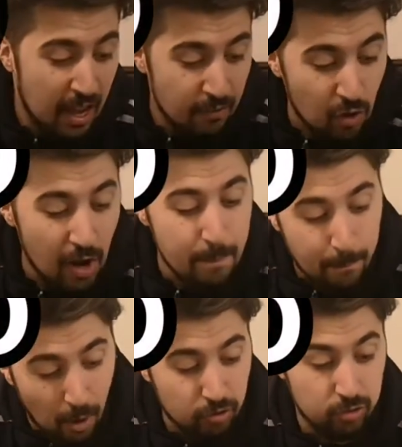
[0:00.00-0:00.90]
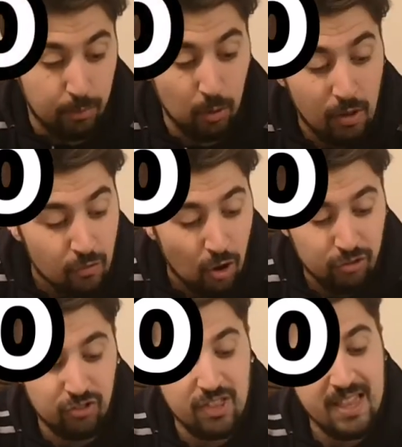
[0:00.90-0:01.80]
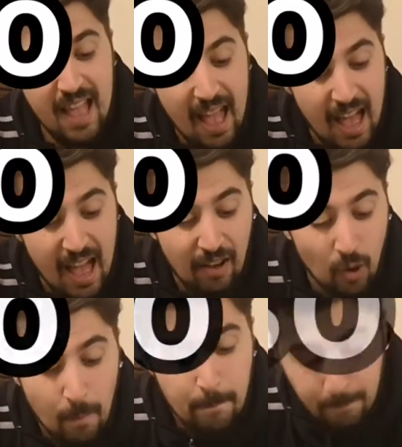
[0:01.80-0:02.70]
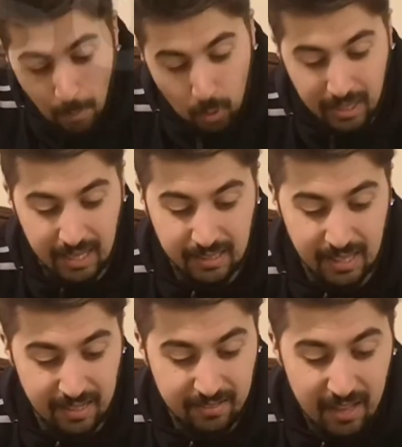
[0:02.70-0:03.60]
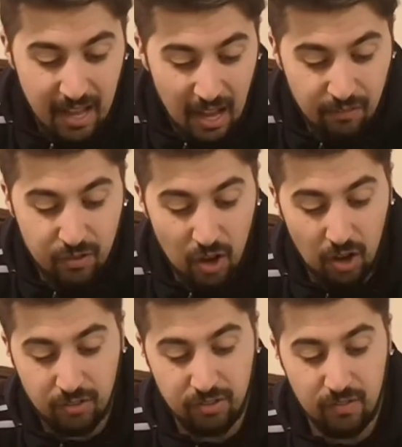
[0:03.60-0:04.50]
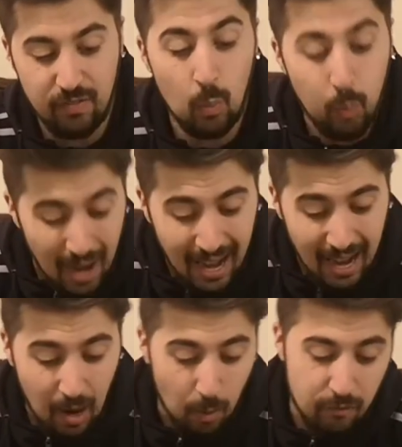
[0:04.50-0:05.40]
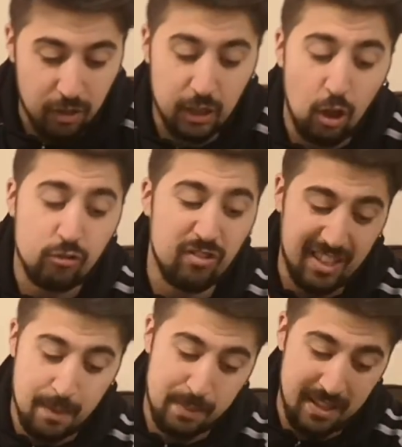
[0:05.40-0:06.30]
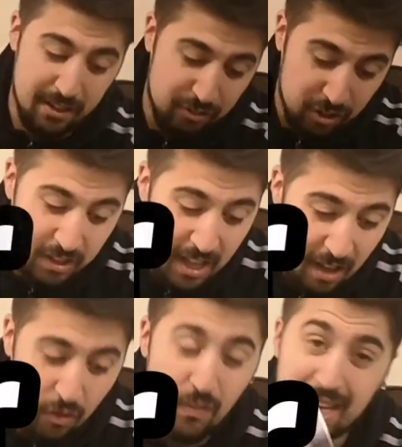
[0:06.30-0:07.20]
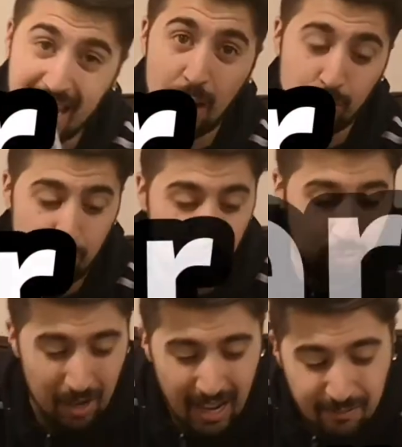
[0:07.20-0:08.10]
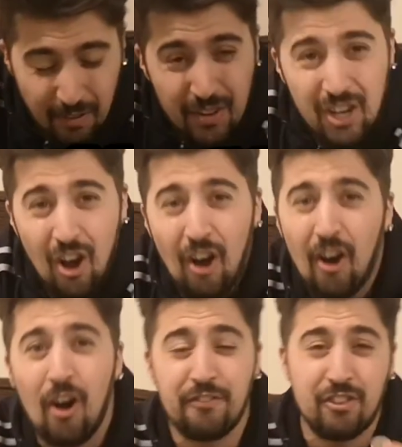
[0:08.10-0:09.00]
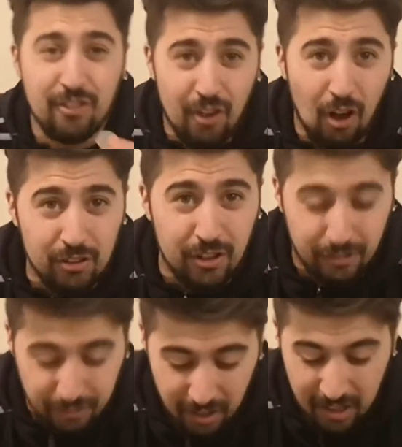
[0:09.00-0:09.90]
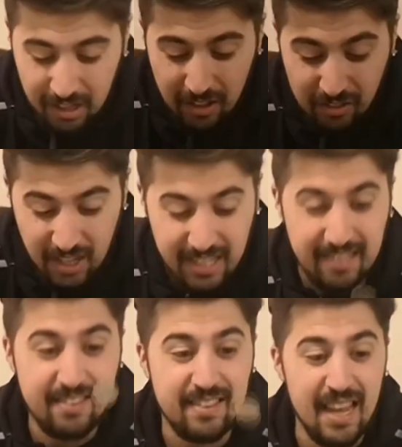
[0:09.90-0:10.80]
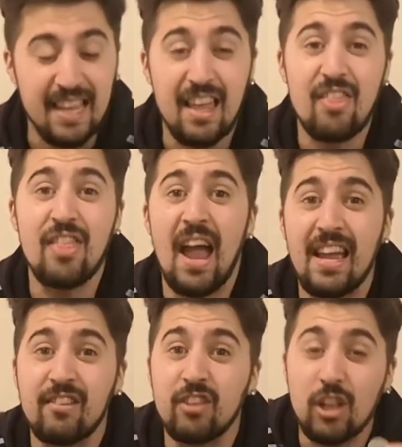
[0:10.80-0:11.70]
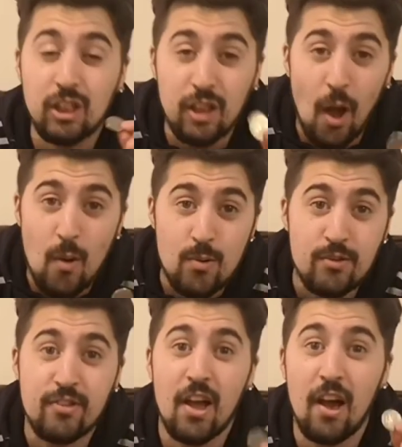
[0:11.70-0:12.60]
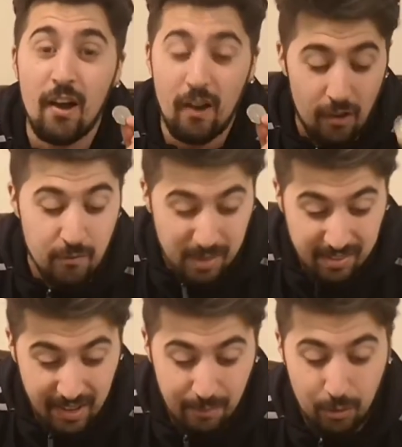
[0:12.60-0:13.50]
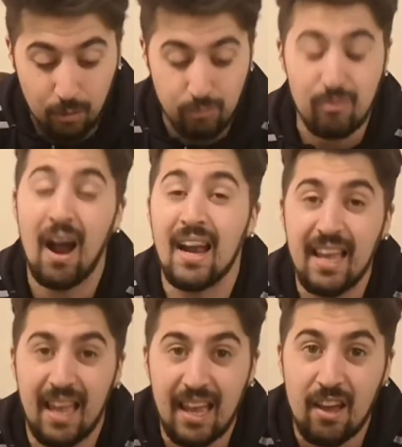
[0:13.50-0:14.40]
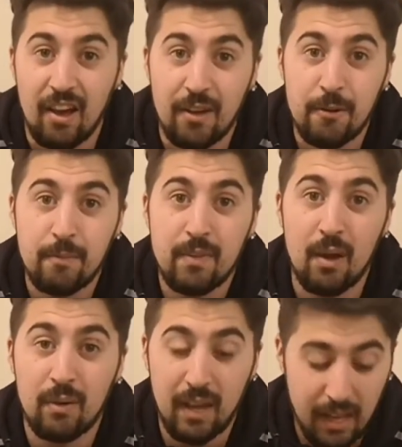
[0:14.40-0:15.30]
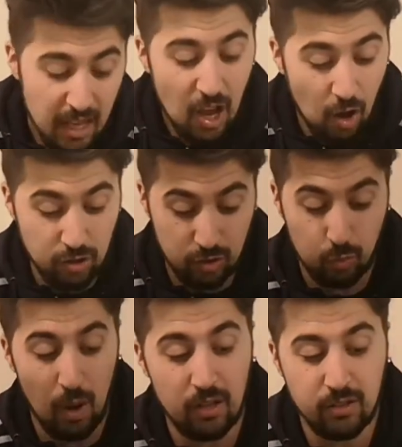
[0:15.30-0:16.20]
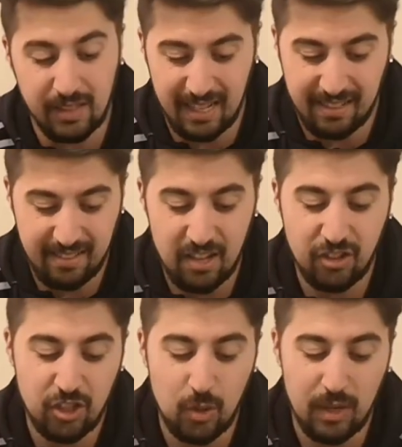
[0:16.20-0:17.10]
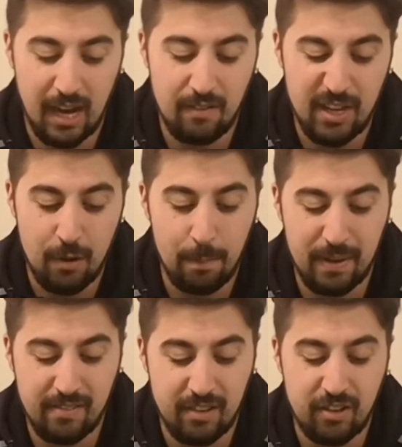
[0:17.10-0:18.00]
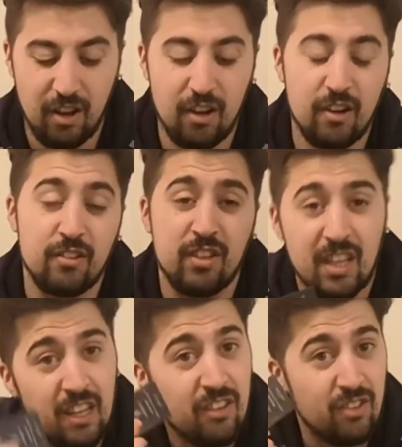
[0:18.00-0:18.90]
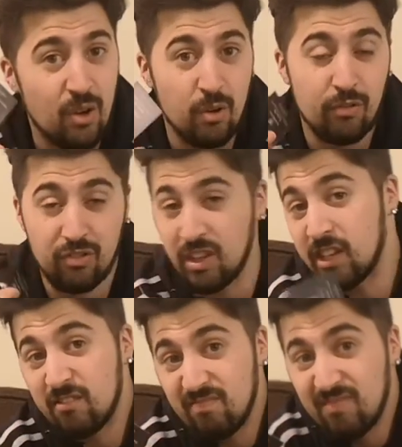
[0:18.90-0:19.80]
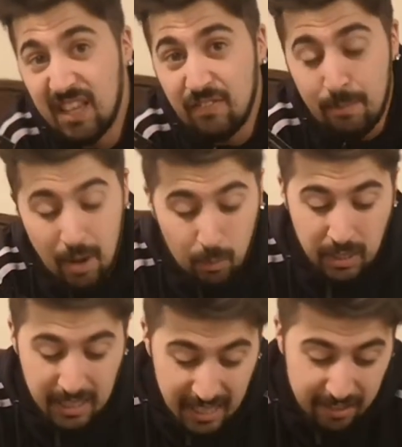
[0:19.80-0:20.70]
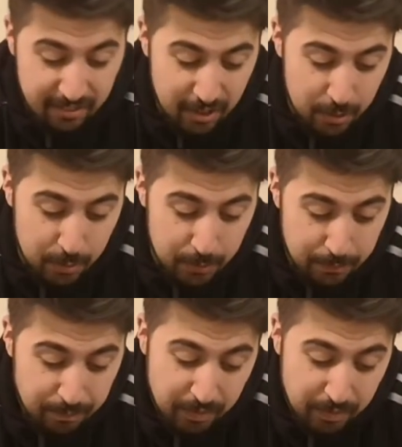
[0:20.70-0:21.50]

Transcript: I've got Impossible. I've got Snare. I've got Bucket List. I've got the Wow. I've got the lottery ticket prediction. I've got the council trick. I've even got half dollars. So you can see there is loads of material right here. Okay. And well, like I said, you do carry your business cards. So you obviously give them out when you need to.